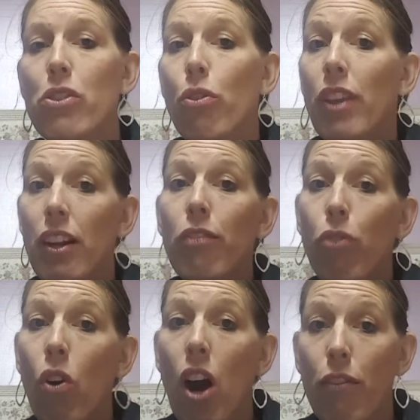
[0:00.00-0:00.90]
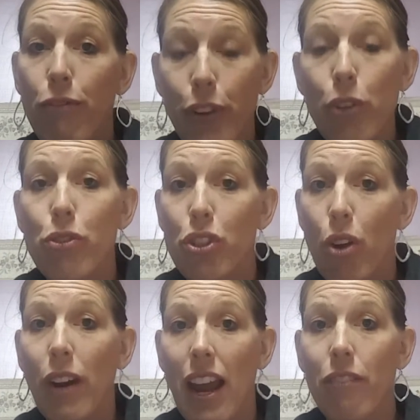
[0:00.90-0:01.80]
so therefore our foods
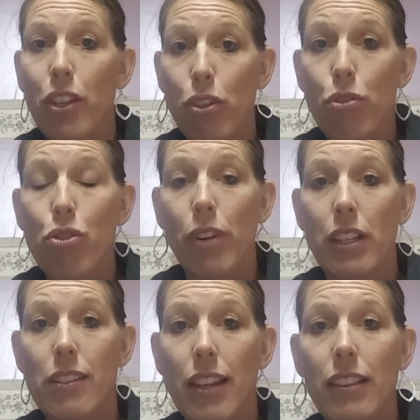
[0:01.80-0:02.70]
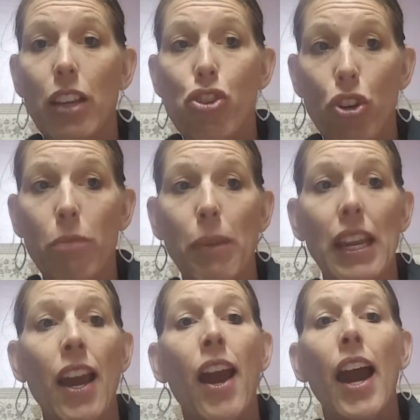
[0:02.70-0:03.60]
don't have the nutrients that they should
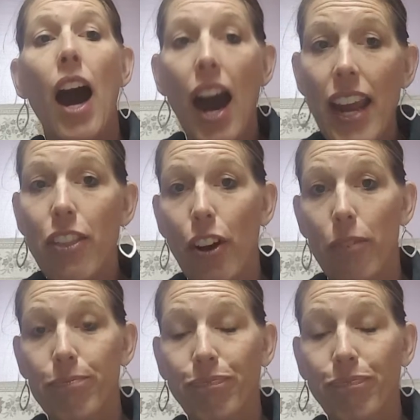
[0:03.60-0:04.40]
be either.